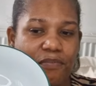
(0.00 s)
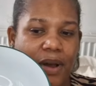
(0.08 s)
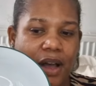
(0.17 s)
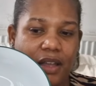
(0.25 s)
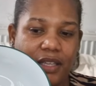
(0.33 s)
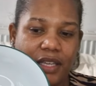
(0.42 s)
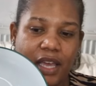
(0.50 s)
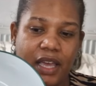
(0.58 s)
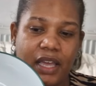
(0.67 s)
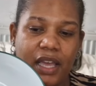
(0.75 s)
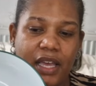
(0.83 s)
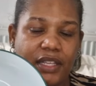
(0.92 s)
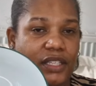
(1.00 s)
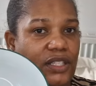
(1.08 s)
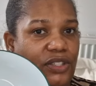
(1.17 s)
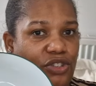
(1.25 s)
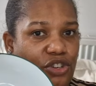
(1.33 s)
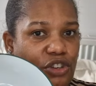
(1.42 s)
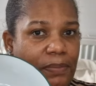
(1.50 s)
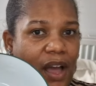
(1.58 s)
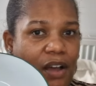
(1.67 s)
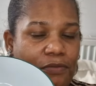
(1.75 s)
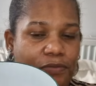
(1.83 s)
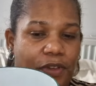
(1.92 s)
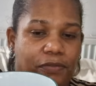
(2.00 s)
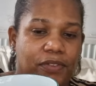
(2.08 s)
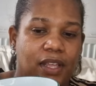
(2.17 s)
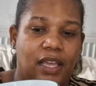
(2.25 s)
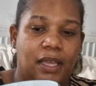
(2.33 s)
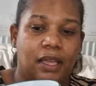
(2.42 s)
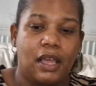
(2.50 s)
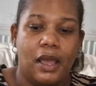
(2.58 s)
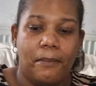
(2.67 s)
But yeah, this is £2.50,